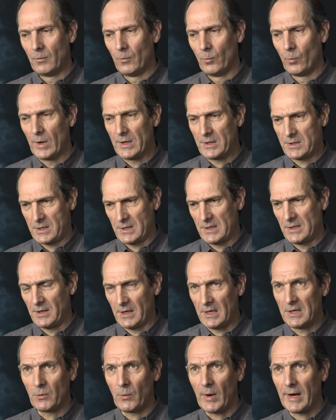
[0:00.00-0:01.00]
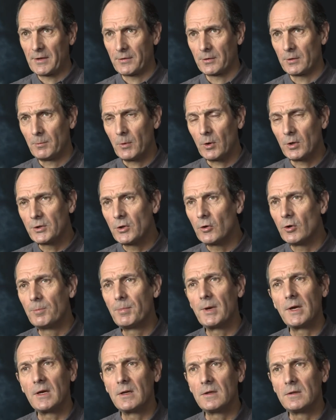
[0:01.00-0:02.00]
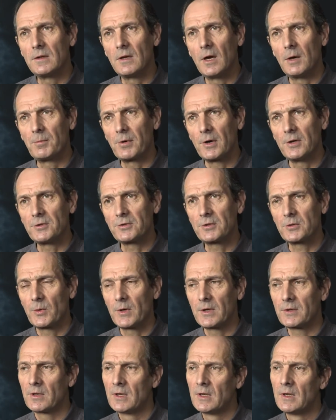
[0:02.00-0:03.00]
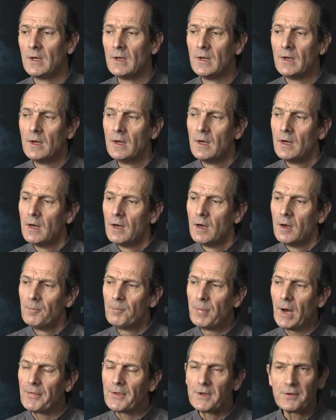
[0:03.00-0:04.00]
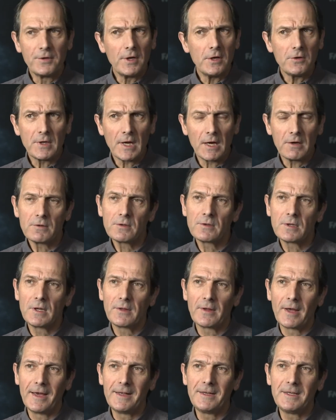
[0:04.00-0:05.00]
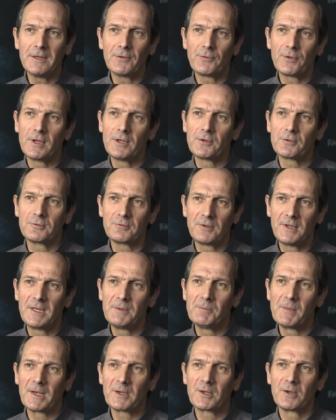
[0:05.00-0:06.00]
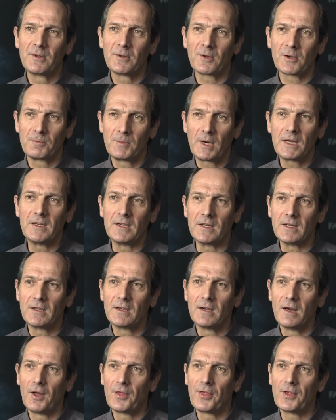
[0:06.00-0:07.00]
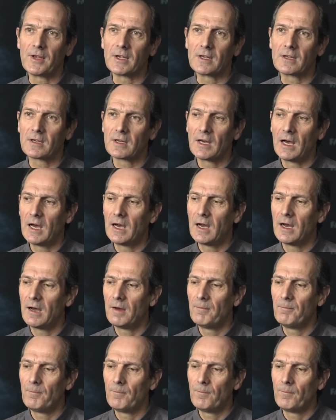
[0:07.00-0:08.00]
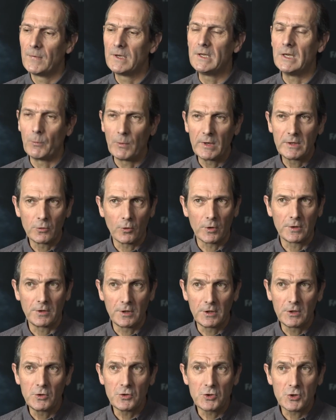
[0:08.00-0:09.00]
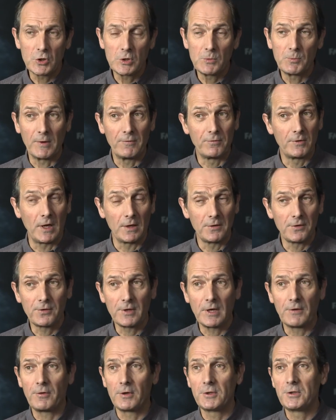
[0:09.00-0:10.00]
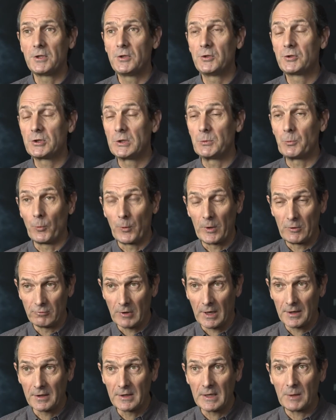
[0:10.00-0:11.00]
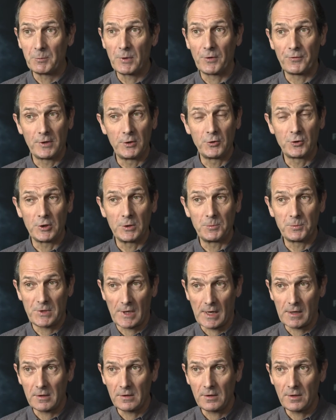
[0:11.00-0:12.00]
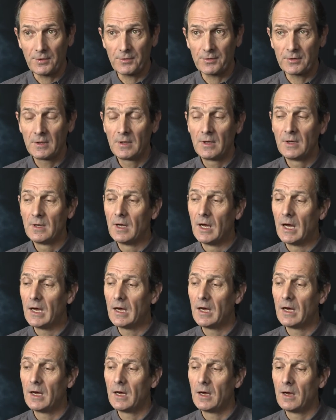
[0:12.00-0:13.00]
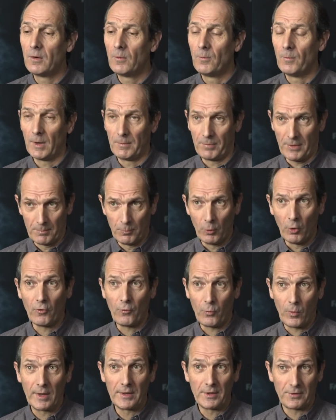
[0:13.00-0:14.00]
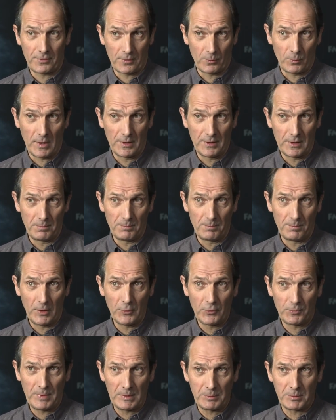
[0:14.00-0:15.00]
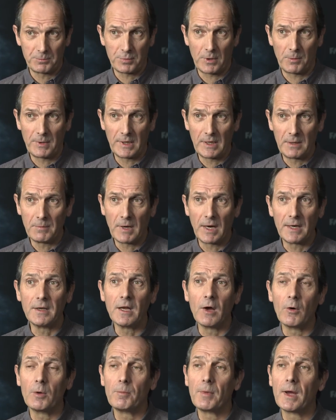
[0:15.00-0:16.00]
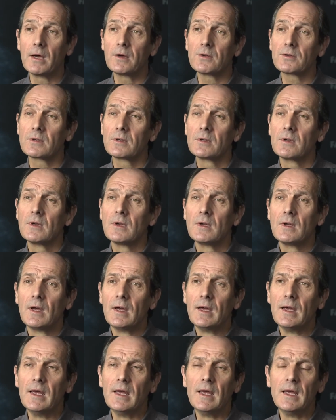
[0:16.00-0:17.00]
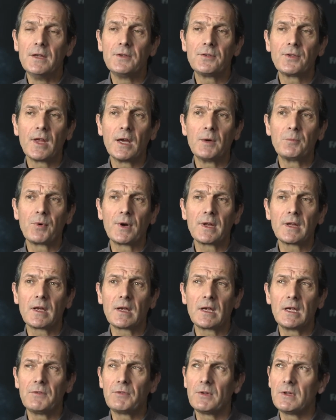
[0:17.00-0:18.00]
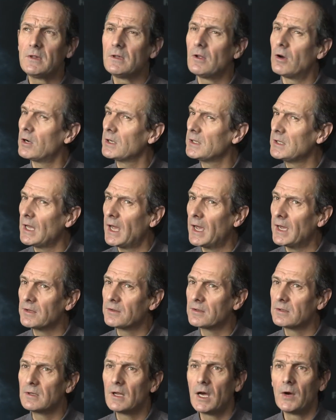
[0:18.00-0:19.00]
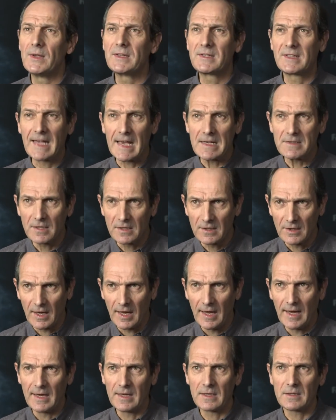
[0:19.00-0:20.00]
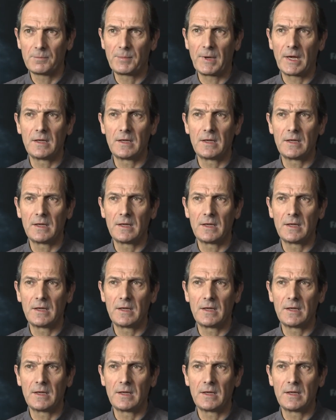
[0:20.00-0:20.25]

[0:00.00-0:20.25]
which in a way is a more European approach to it. But there's no guarantee that any of these will really make you a lot of money, I think. You know, we're talking to YouTube, we've done stuff on YouTube, we run a number of YouTube channels. The Morph one is the one that most people probably might know about. Is that breaking even? Not yet. No, it's getting there. It'll be